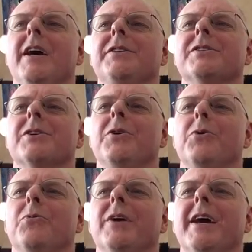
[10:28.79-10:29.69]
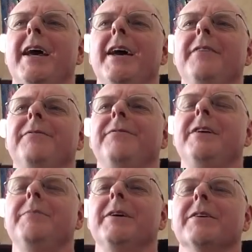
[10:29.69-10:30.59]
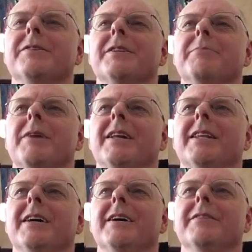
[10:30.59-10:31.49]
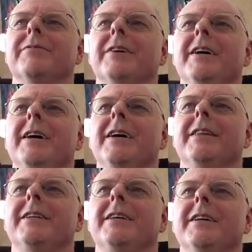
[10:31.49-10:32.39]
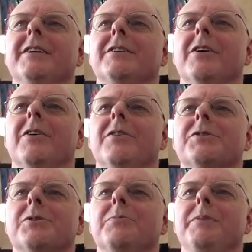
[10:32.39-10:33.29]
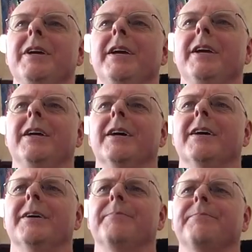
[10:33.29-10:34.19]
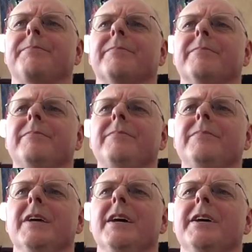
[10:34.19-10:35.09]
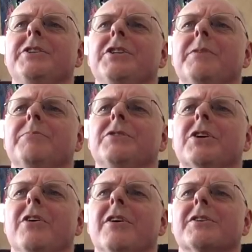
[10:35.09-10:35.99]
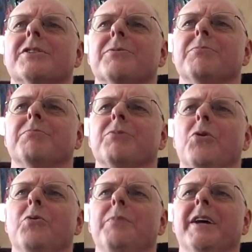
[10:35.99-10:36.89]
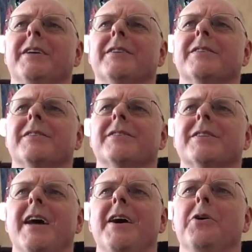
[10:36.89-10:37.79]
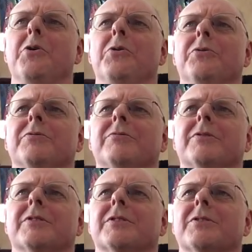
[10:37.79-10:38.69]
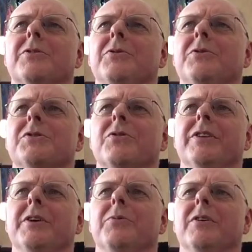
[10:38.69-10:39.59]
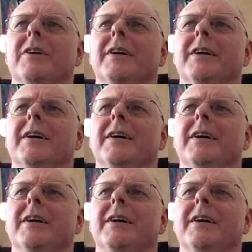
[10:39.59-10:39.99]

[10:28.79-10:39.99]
And so when I had females in my life, they tended to also be gym jocks, aerobic style girls, or they were